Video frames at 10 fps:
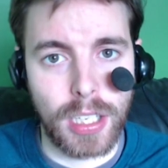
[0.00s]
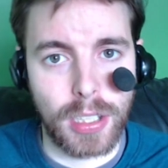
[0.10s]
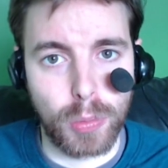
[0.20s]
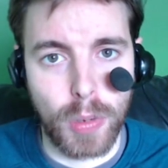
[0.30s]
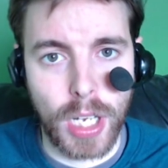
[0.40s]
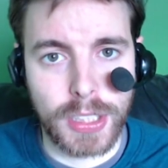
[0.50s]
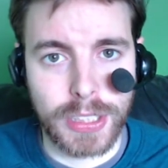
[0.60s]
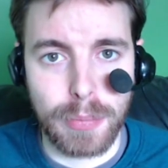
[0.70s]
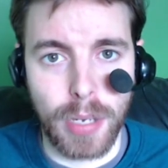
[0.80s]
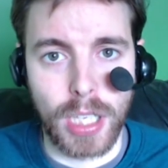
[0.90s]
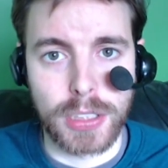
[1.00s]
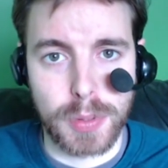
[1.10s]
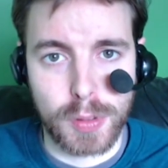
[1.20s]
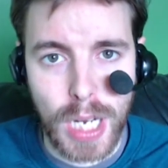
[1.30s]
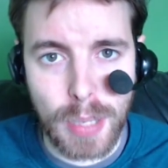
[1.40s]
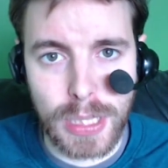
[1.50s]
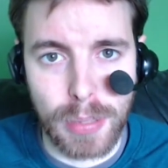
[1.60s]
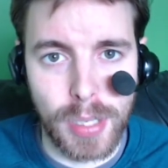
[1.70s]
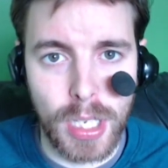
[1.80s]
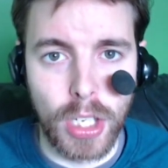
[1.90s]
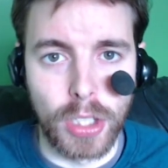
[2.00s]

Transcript: I'll watch him, I'll subscribe to him.